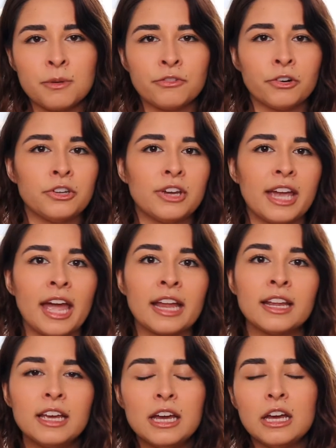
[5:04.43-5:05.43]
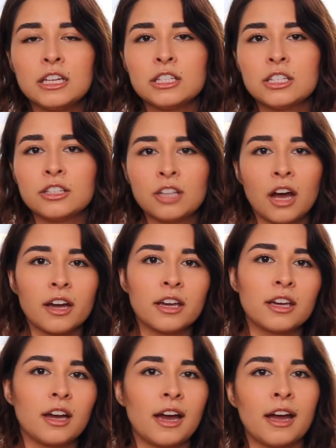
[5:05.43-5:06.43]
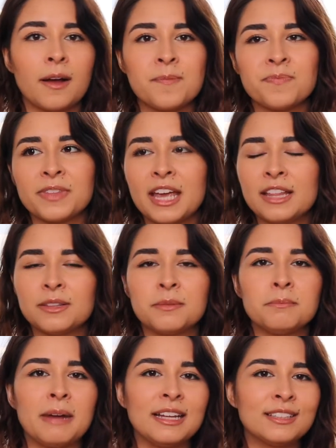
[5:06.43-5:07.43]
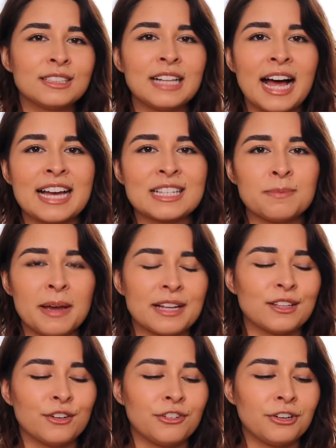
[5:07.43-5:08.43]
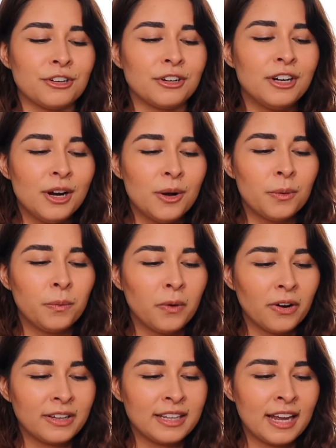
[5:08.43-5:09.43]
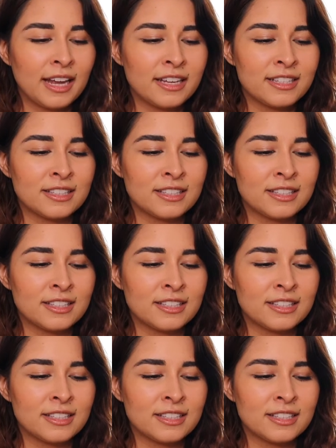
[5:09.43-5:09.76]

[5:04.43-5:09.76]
before you get stuck um, in the mental aspect of your workday.